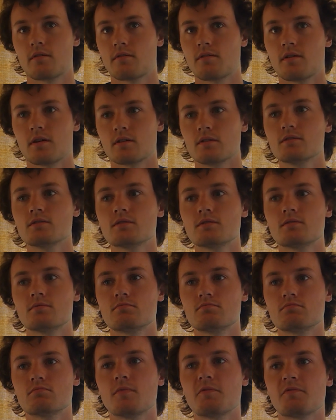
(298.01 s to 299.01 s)
things.
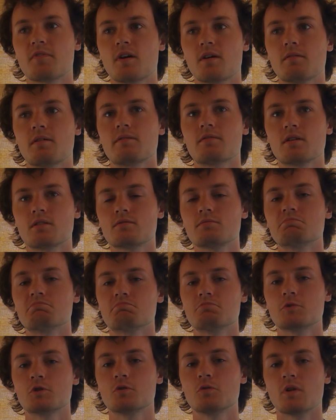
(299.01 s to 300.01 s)
I've got some
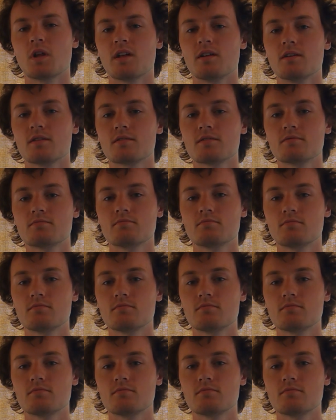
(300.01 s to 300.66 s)
cool ideas.